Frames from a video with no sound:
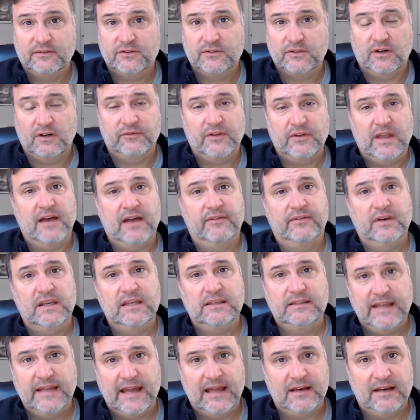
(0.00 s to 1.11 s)
So if you have any
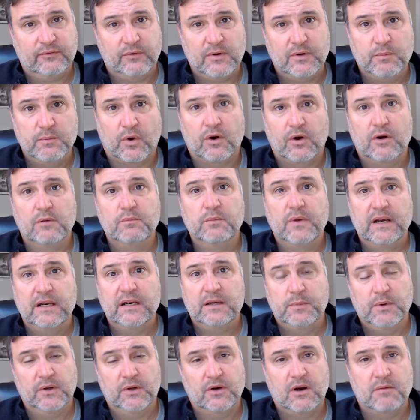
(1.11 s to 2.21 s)
debt, if we borrowed money to
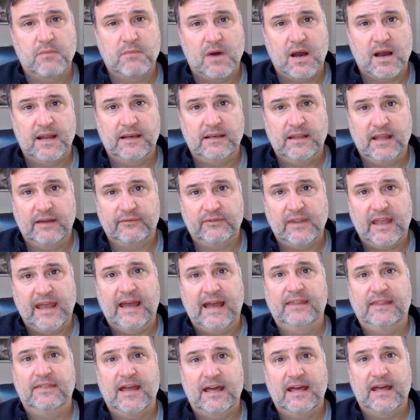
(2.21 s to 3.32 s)
build our mine, you have to
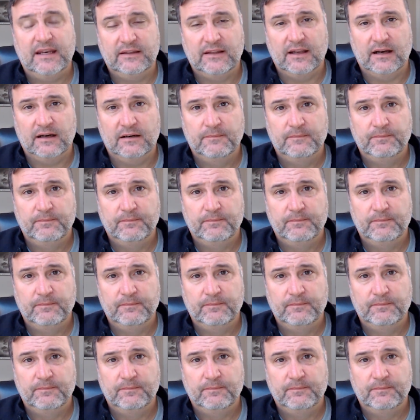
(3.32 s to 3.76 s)
add that in there.